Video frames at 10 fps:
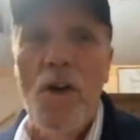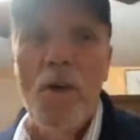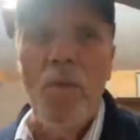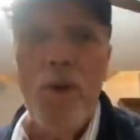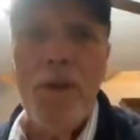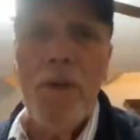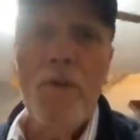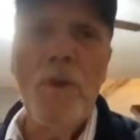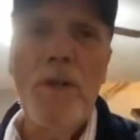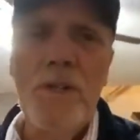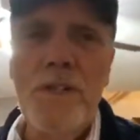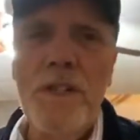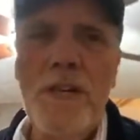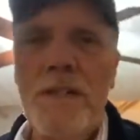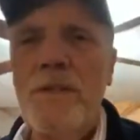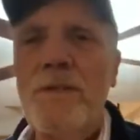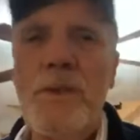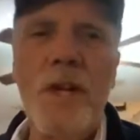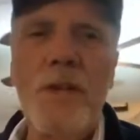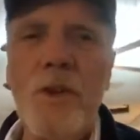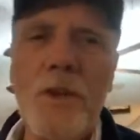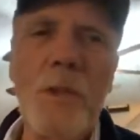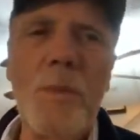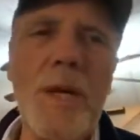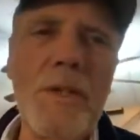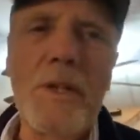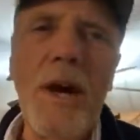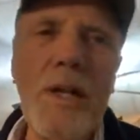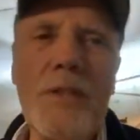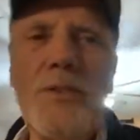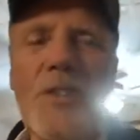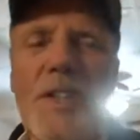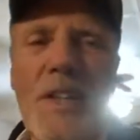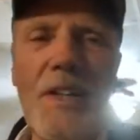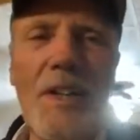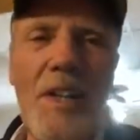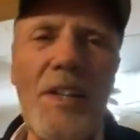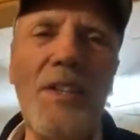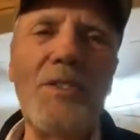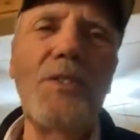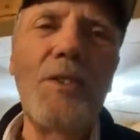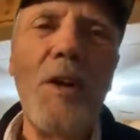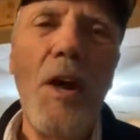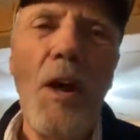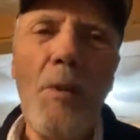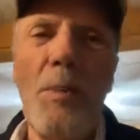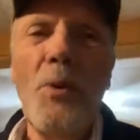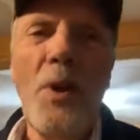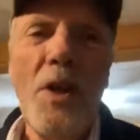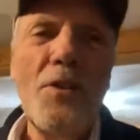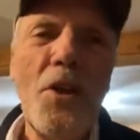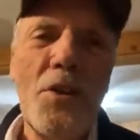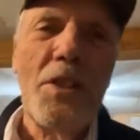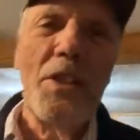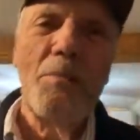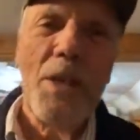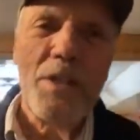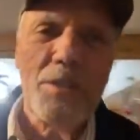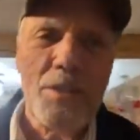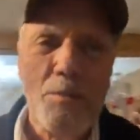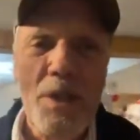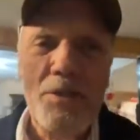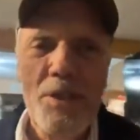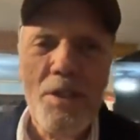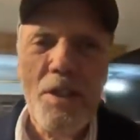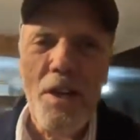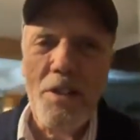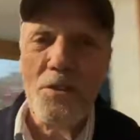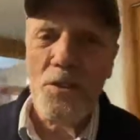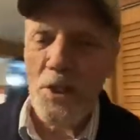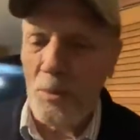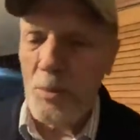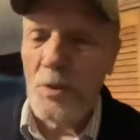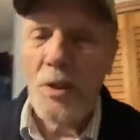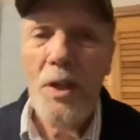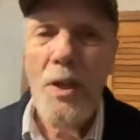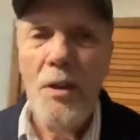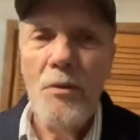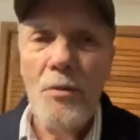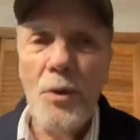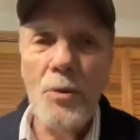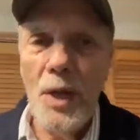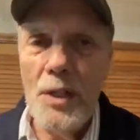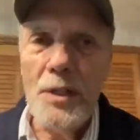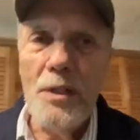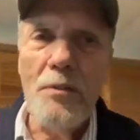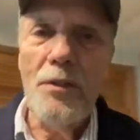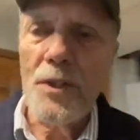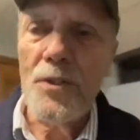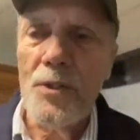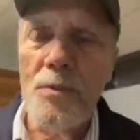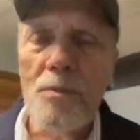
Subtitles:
101. Now, we're not talking about a college class, but we are talking about basic concepts for writing fiction.